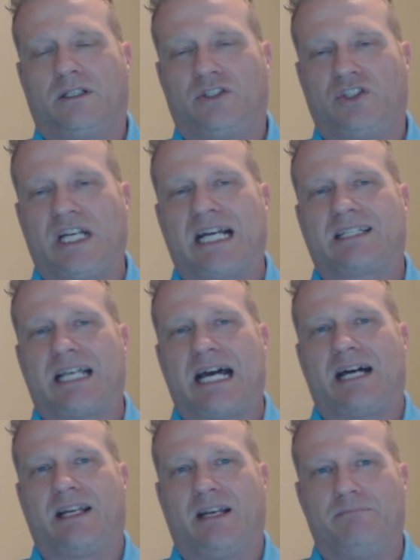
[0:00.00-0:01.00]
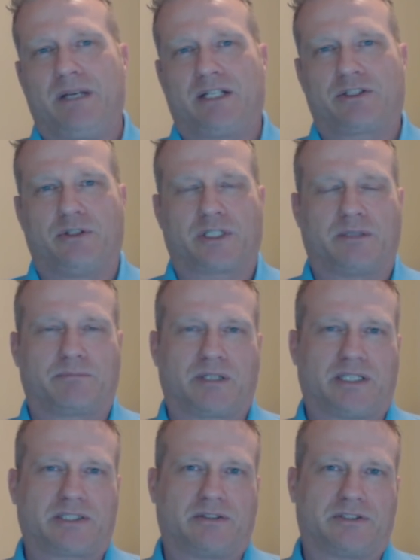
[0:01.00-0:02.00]
check that and make sure the
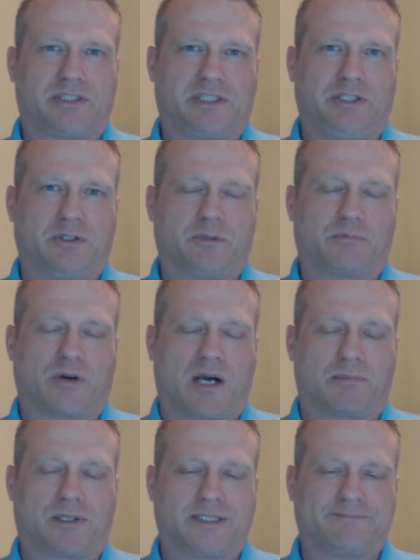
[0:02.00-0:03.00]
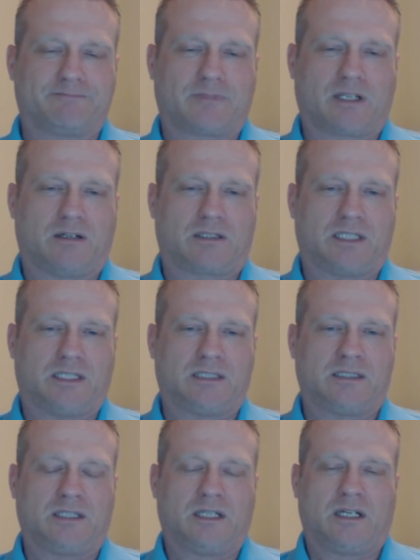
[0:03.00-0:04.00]
compressor is secured properly. Okay,